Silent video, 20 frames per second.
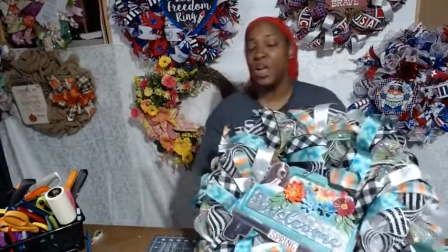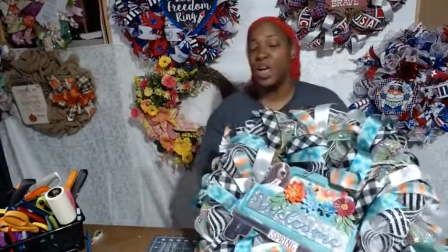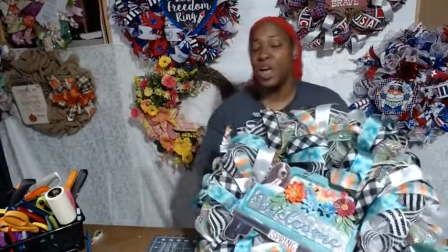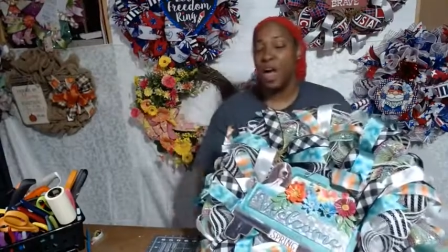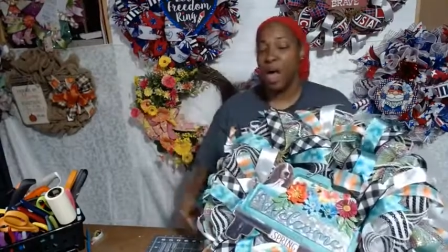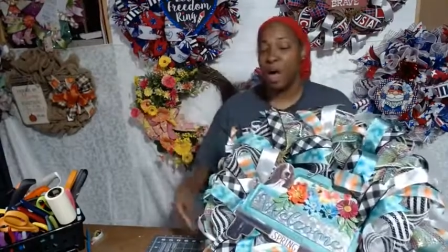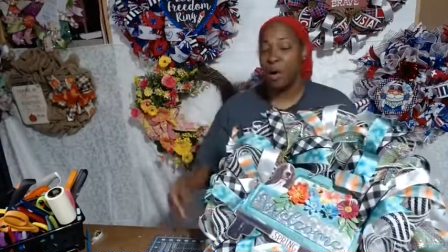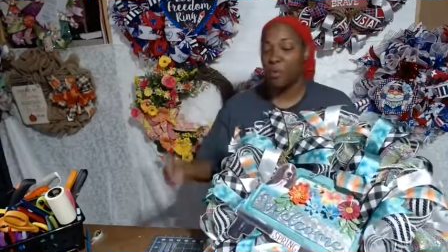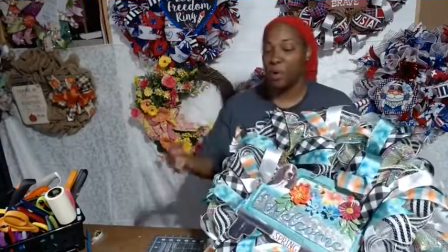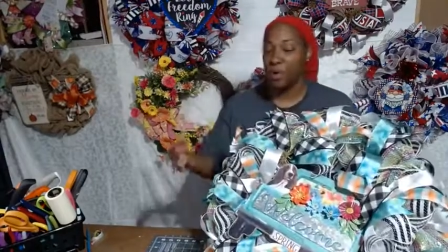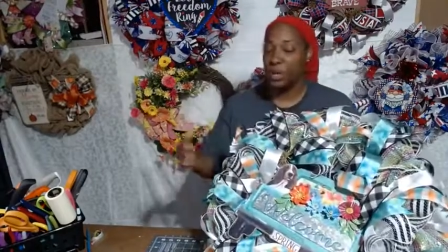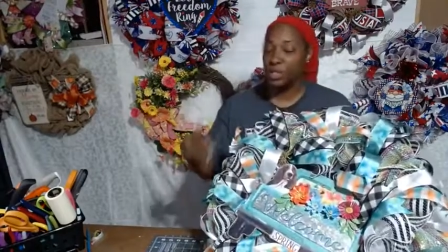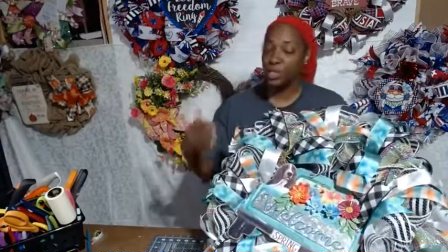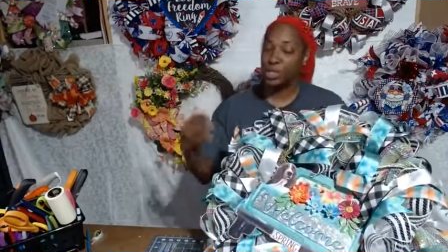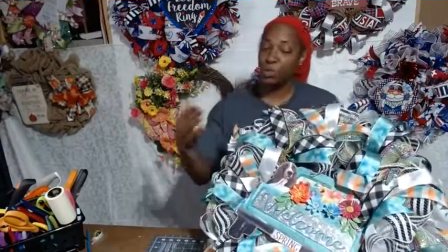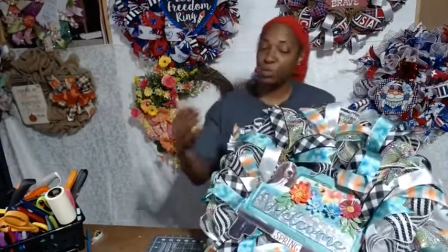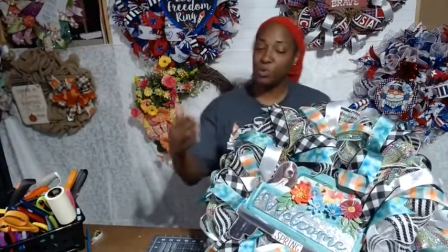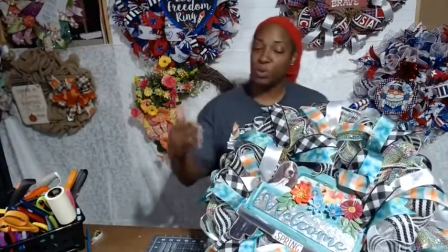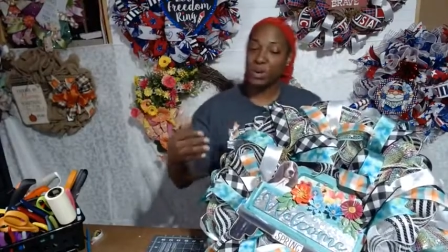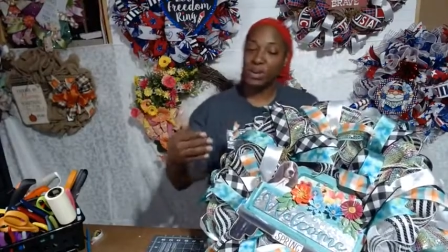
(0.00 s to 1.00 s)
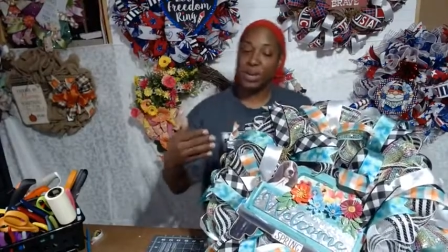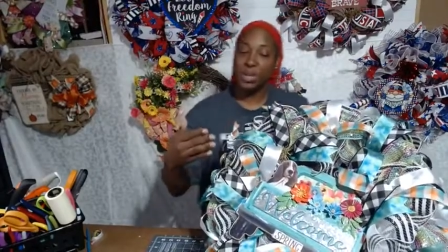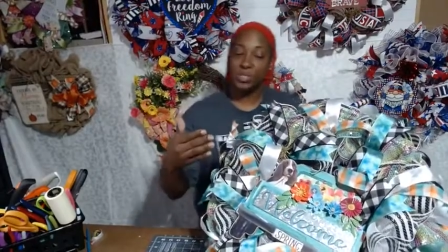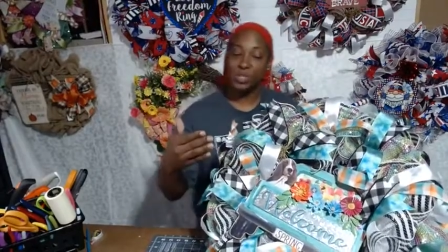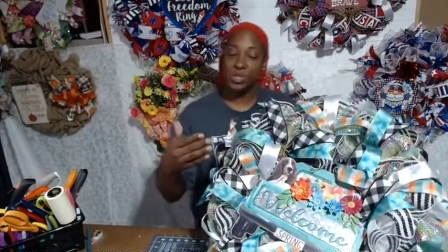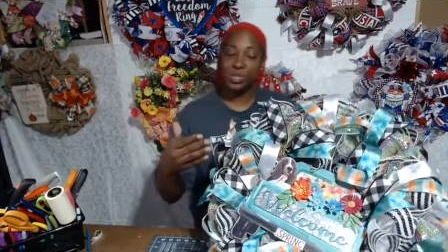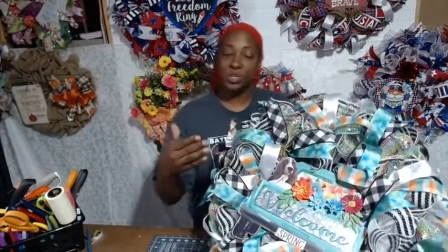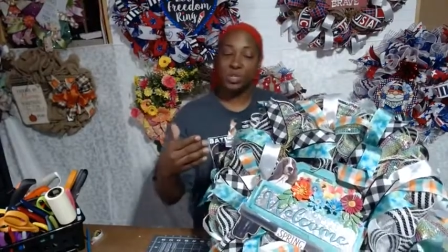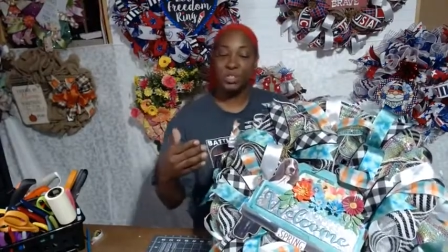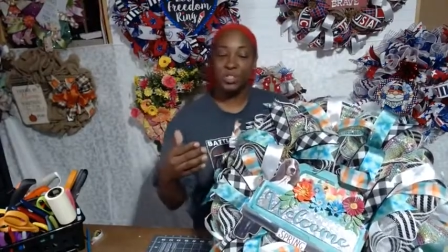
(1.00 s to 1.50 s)
I wanted to bring that
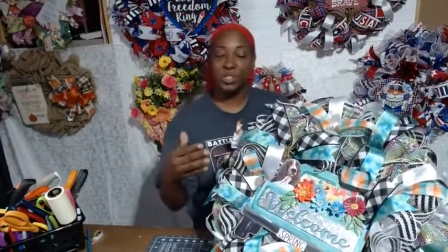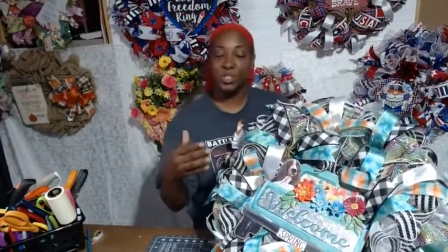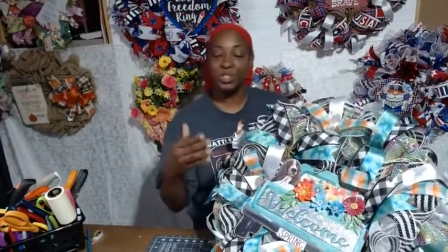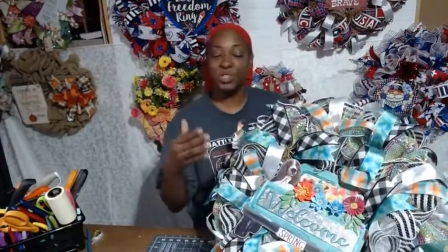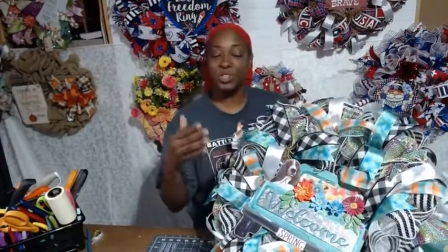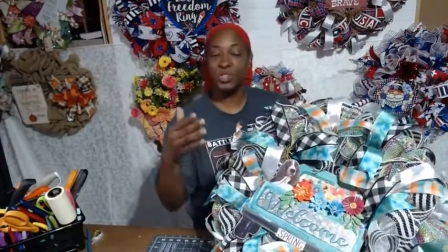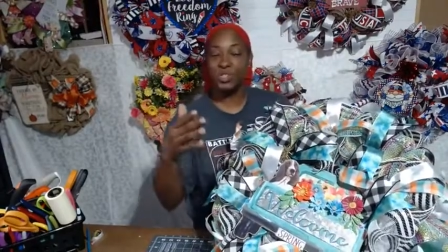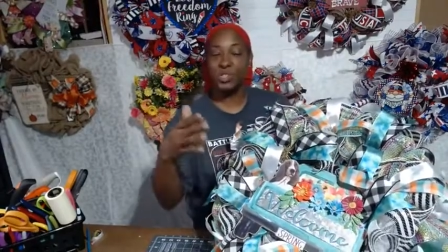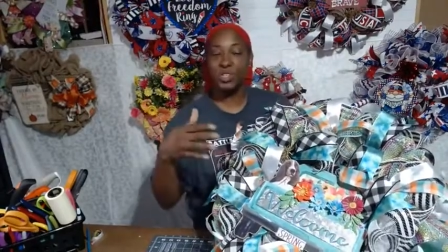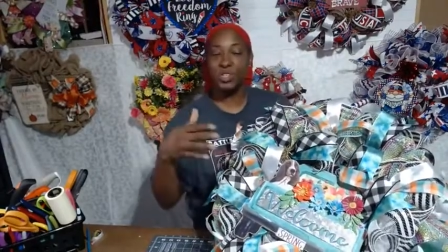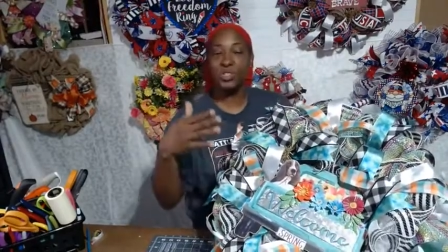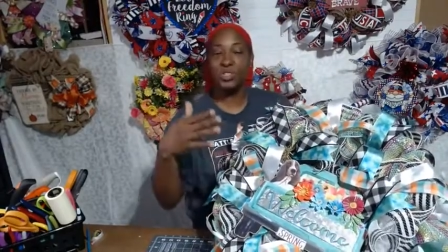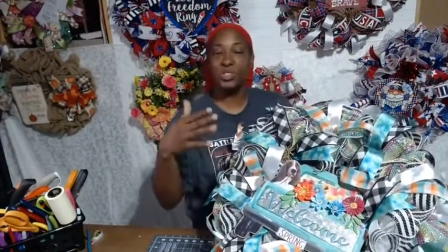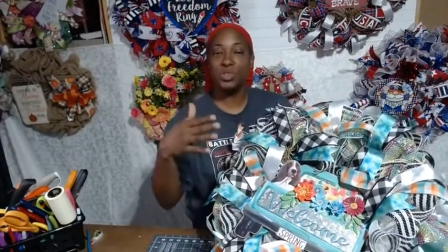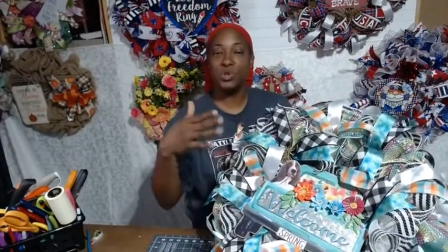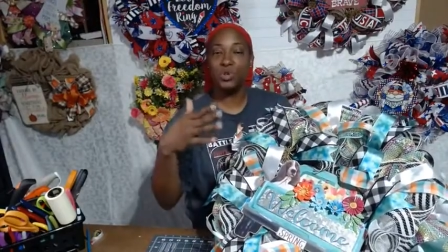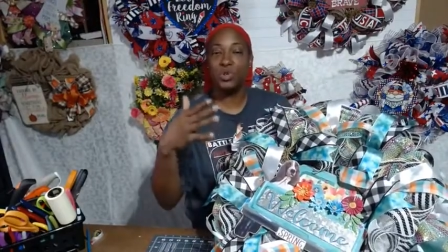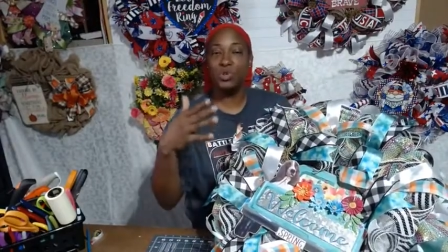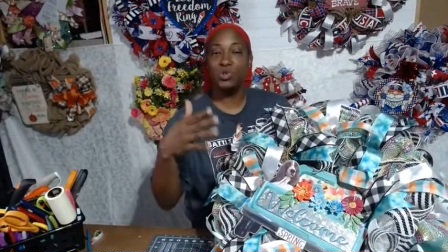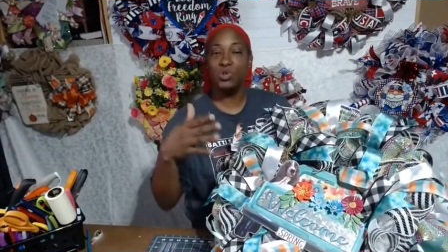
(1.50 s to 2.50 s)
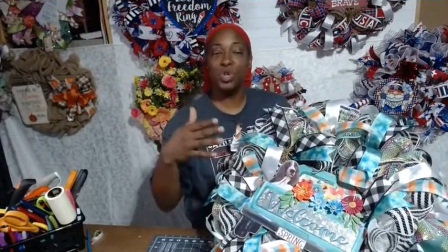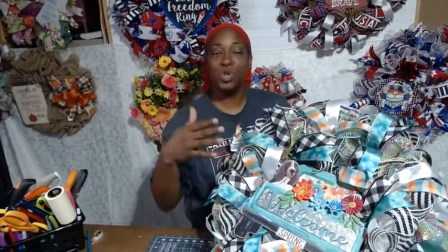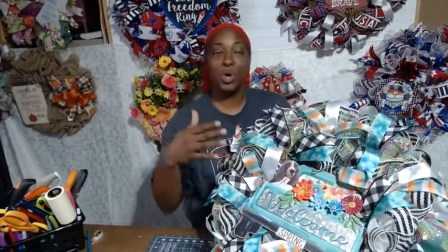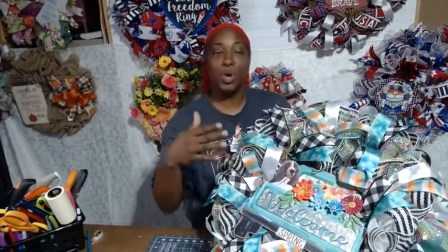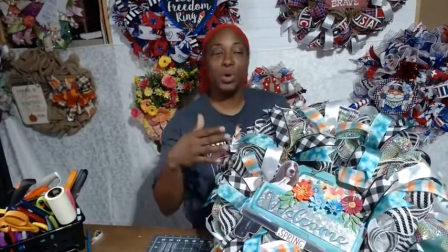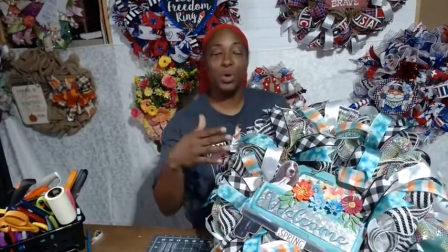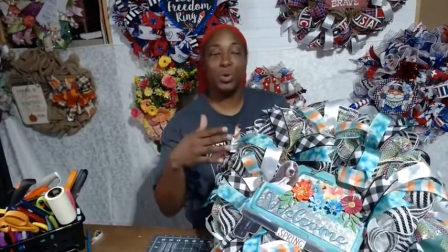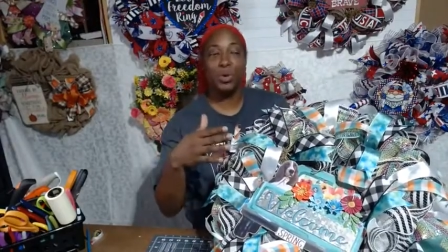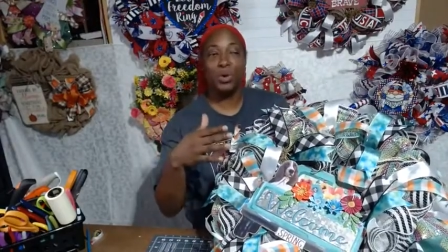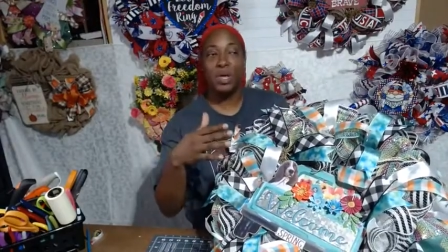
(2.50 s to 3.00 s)
to your attention just so you
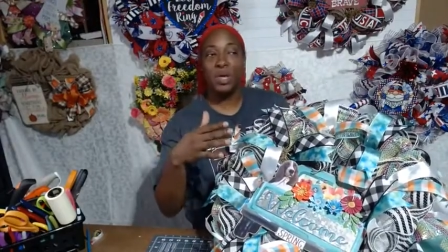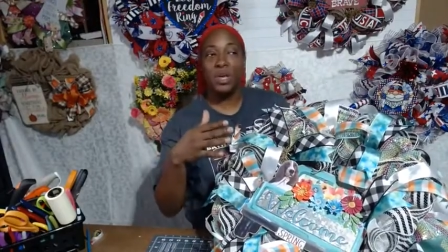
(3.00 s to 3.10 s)
know.